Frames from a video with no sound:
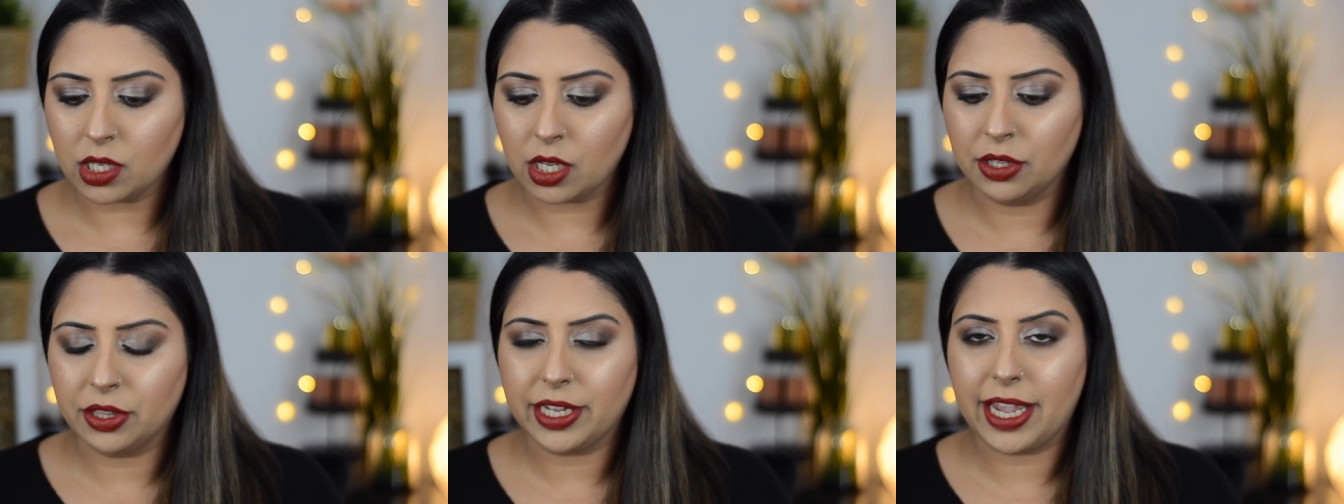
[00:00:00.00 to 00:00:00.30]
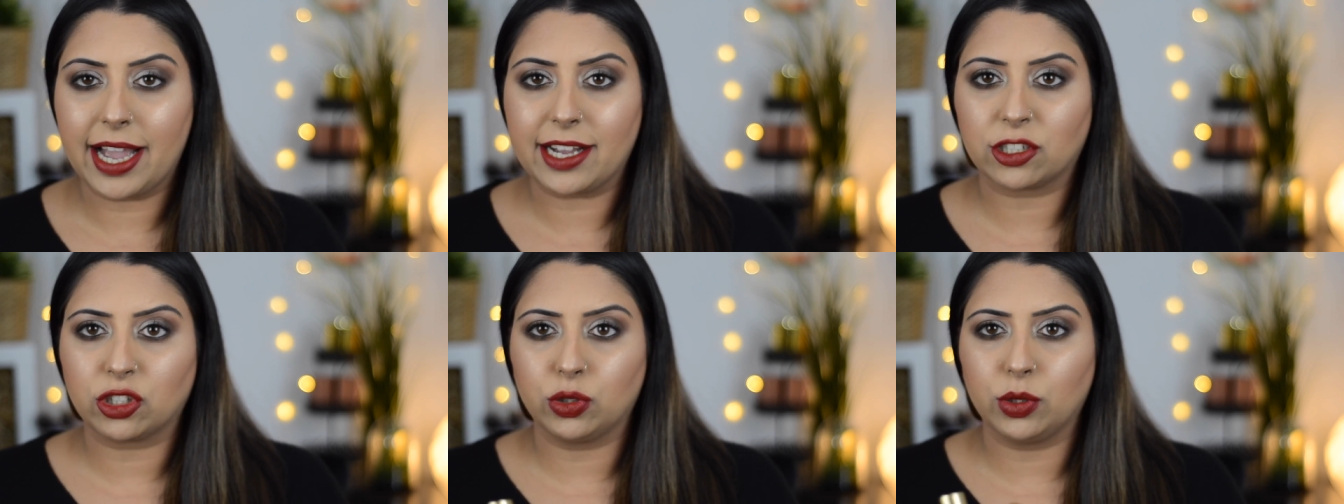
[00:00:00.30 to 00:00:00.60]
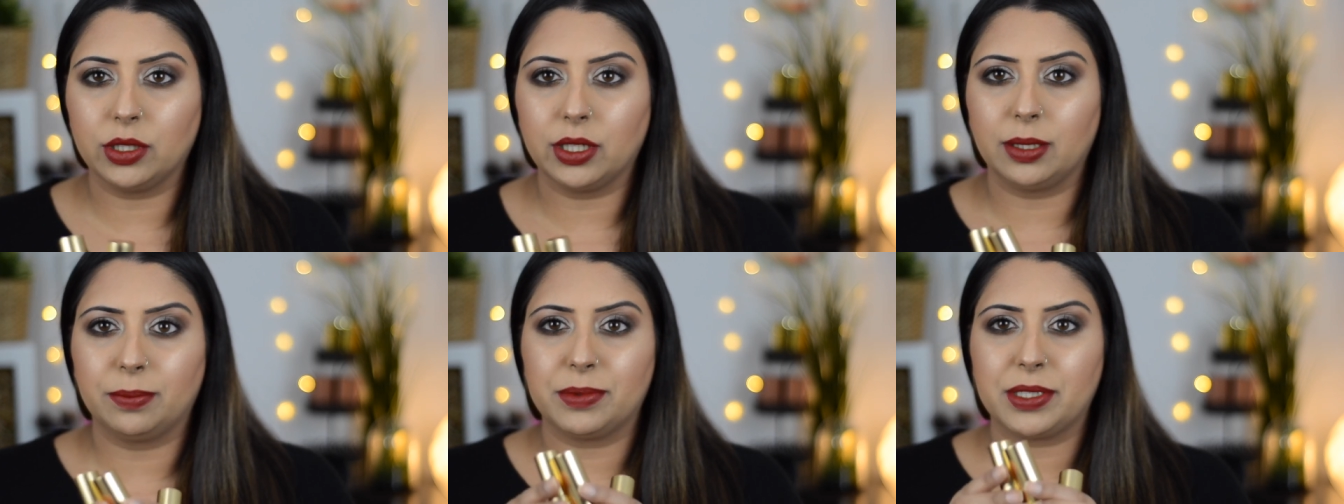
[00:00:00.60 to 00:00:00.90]
The
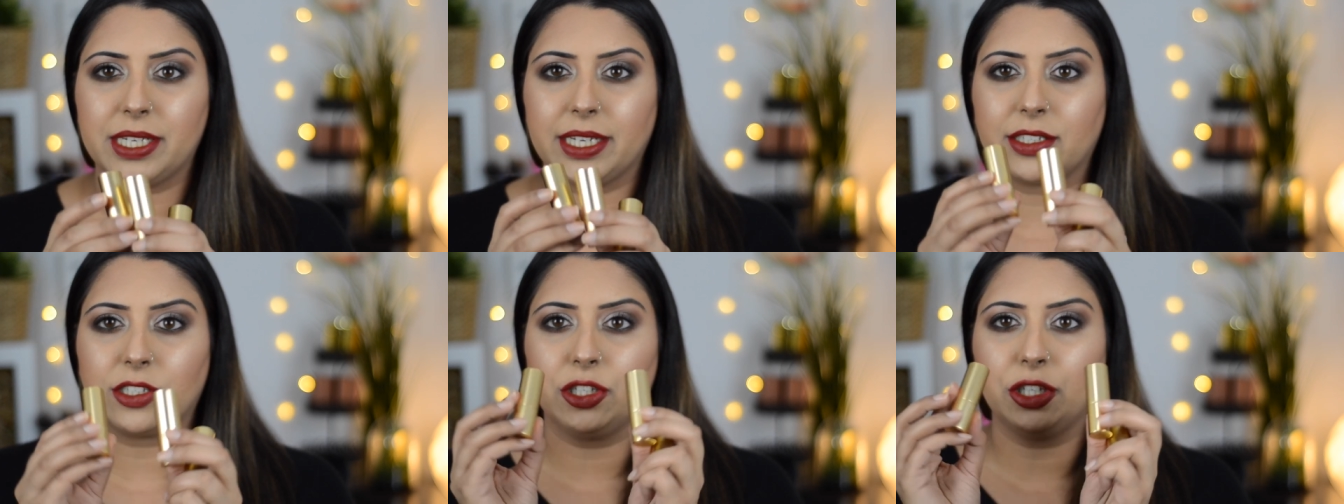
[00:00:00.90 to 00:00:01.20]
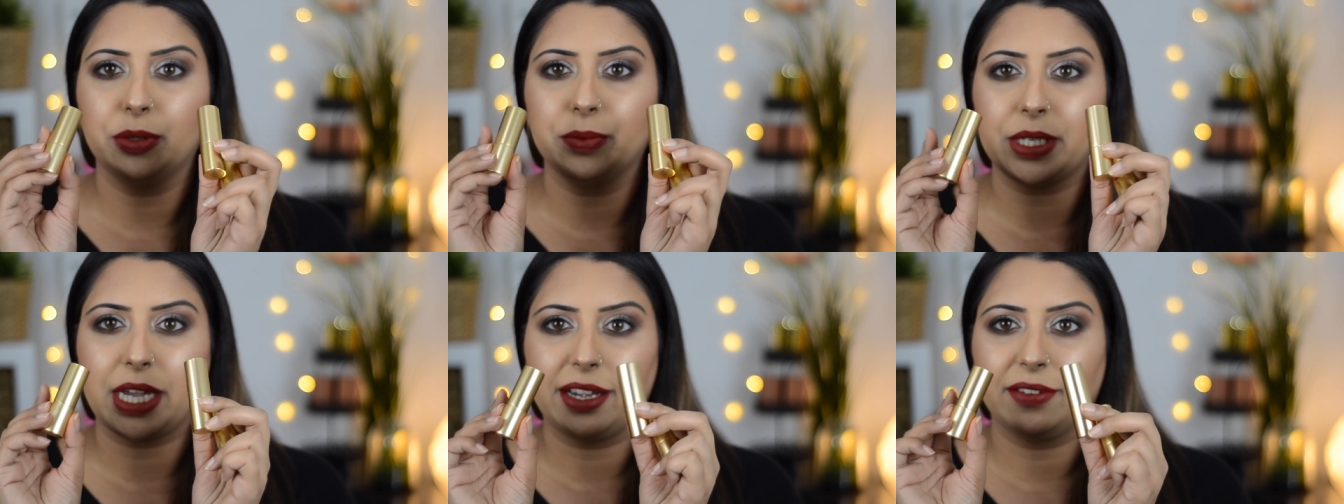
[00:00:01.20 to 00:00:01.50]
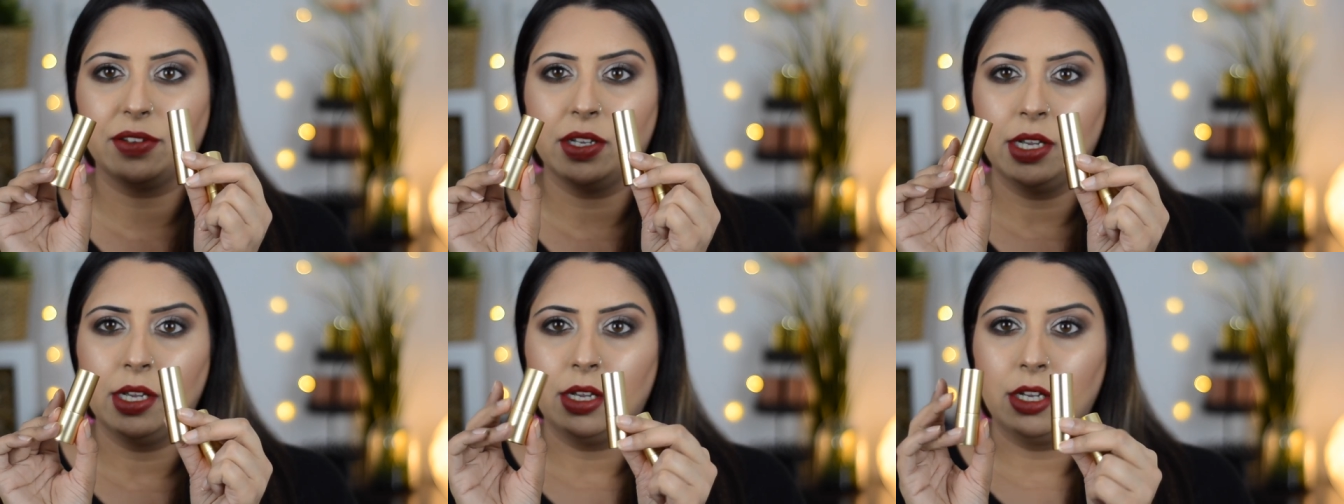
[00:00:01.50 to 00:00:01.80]
actual lipstick tubes,
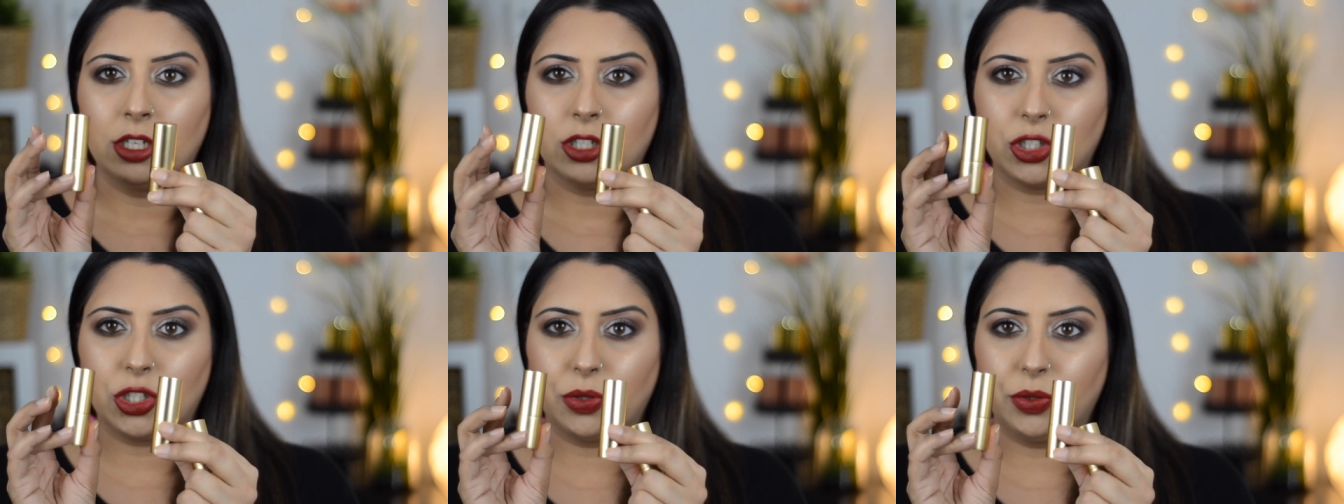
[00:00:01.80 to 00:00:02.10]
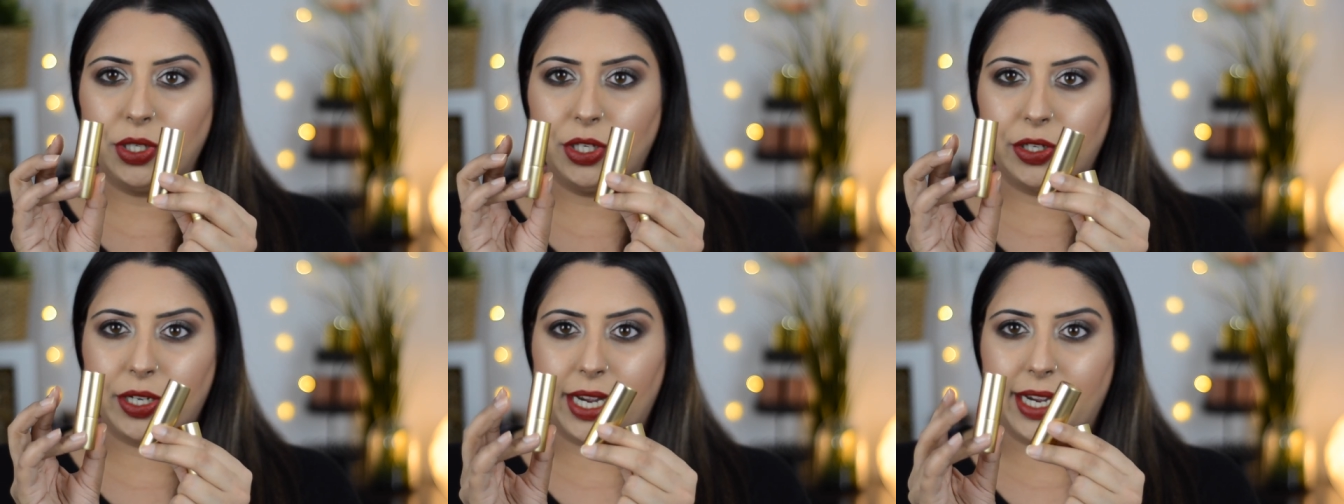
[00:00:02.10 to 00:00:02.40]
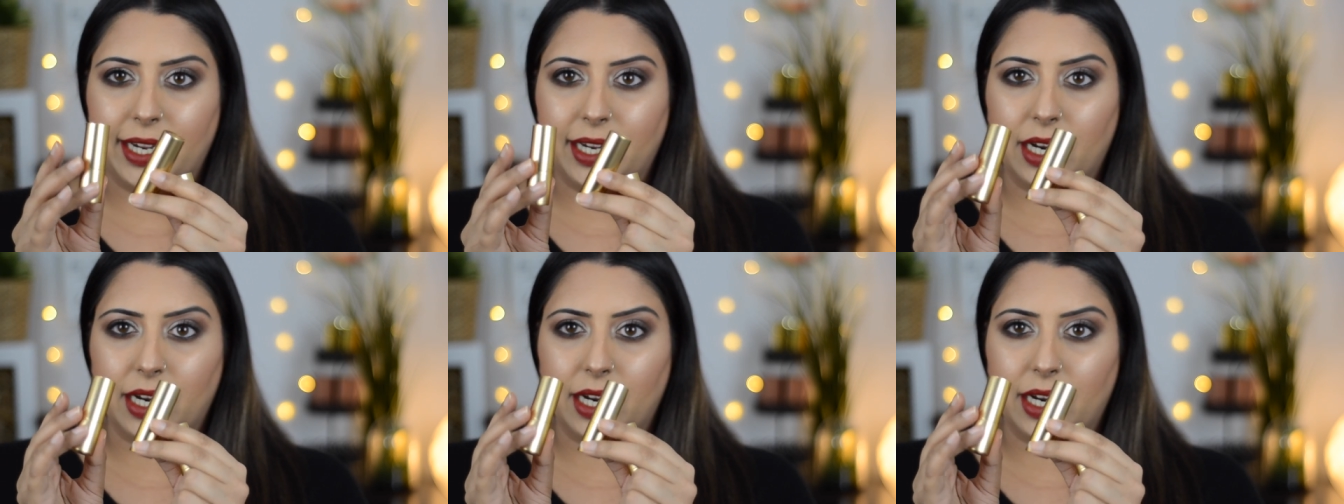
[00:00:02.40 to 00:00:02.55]
I've shown you guys,